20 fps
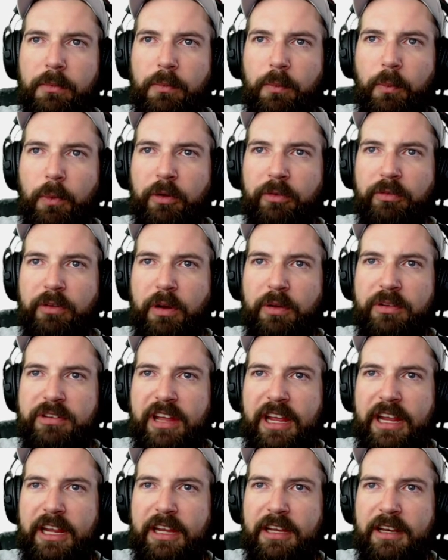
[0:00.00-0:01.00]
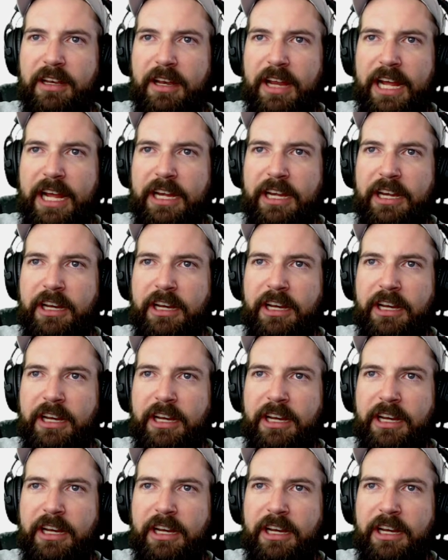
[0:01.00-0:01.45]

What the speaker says: We'll rotate 90